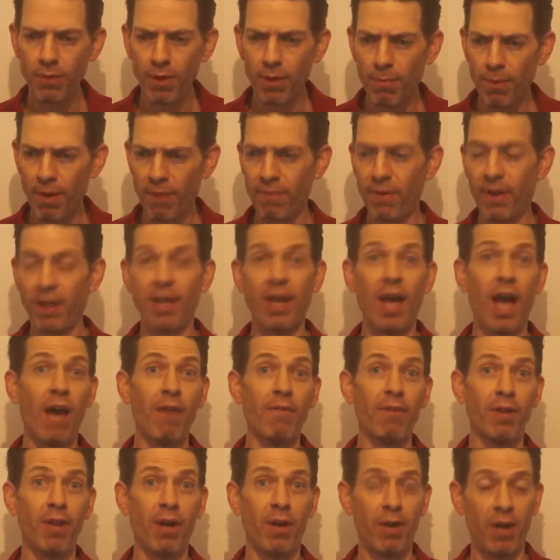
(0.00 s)
my friend
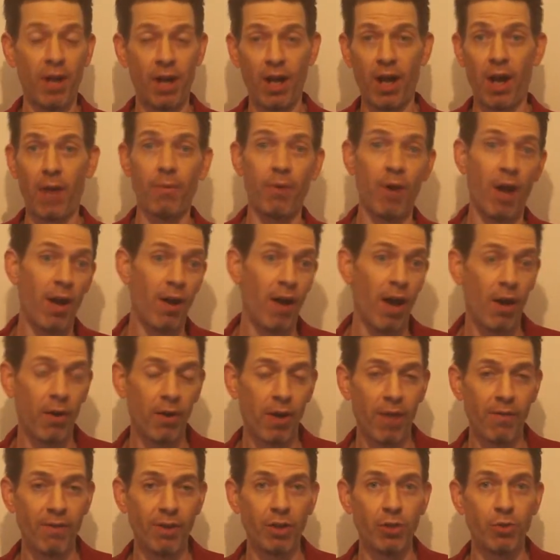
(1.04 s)
Gavin and I were out
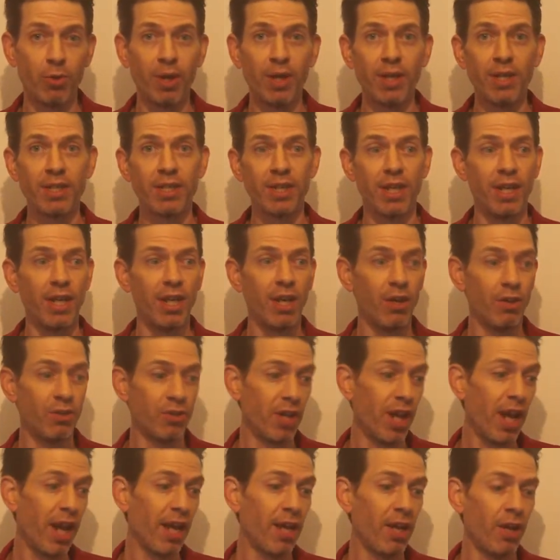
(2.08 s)
having drinks, and he goes,
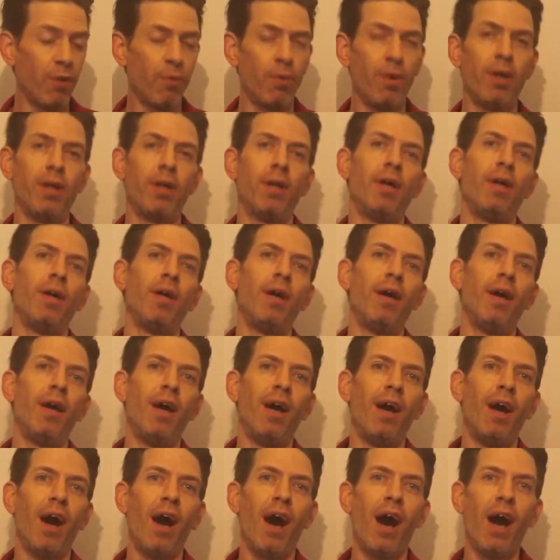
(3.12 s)
"Hey, you know what?
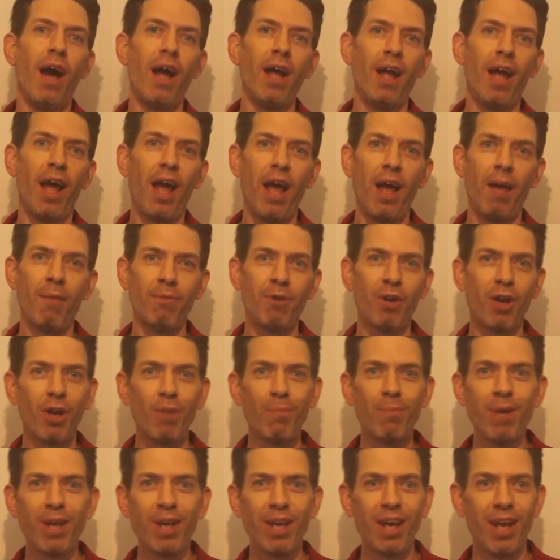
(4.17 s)
I am going to
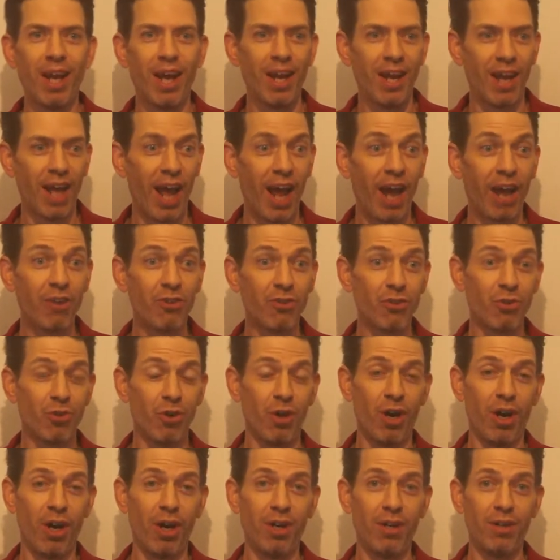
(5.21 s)
be an
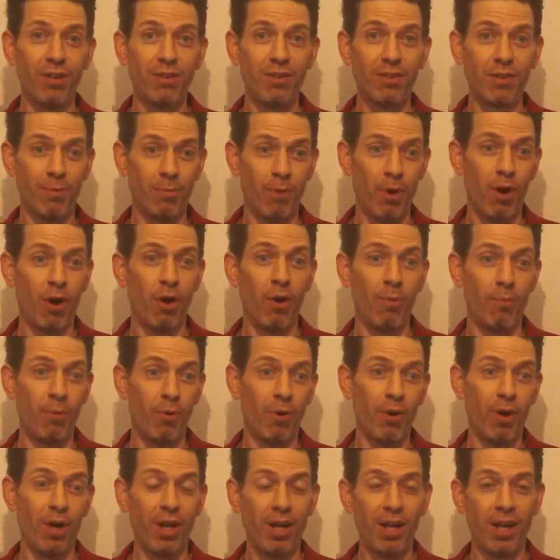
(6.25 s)
extra tomorrow
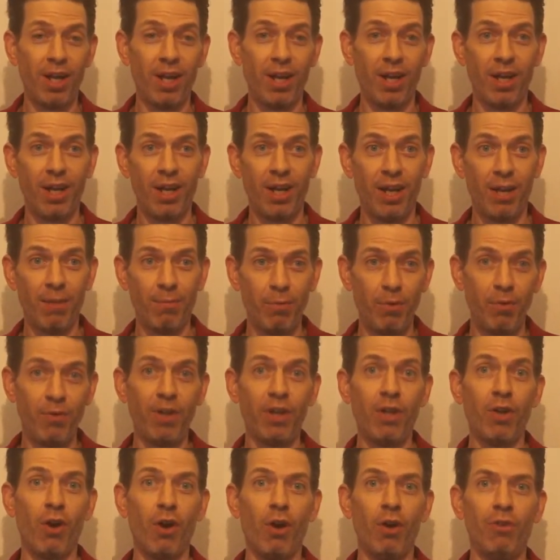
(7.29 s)
morning in a movie
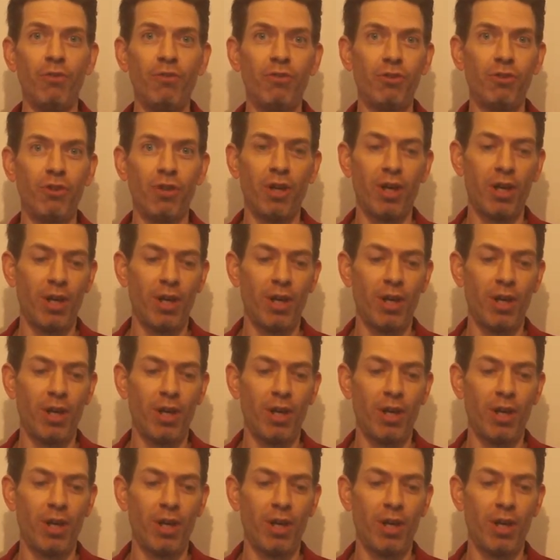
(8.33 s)
called